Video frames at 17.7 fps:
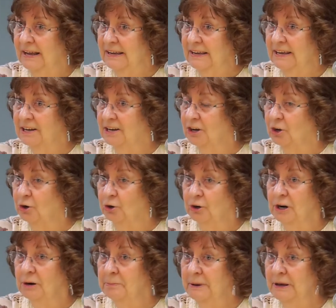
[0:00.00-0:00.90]
Getting a
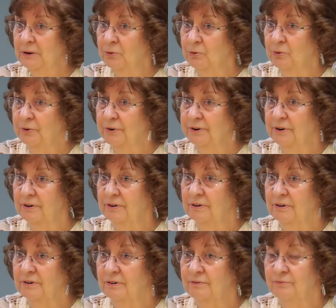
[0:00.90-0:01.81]
little bit older,
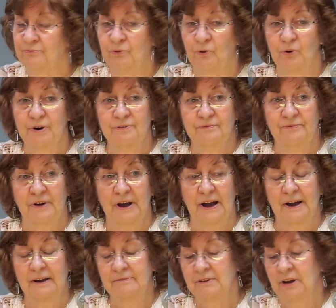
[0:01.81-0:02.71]
4 and
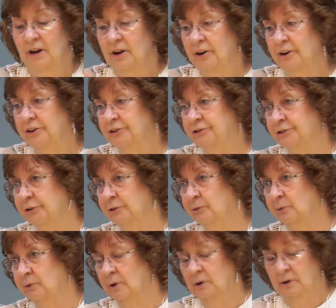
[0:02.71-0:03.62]
5,
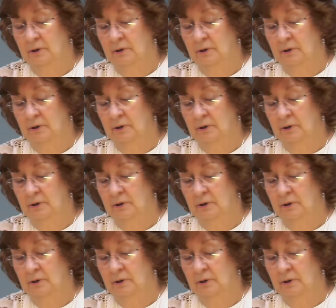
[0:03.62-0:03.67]
shoot.